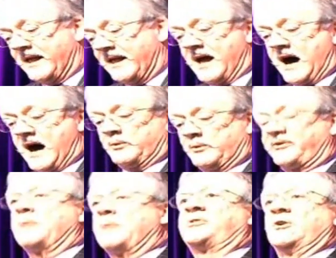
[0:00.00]
I was
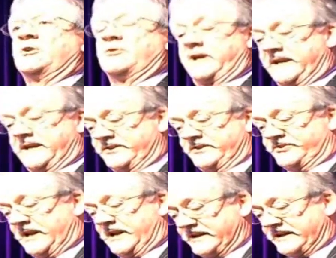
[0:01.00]
absolutely
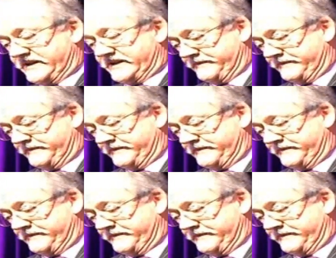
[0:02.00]
delighted.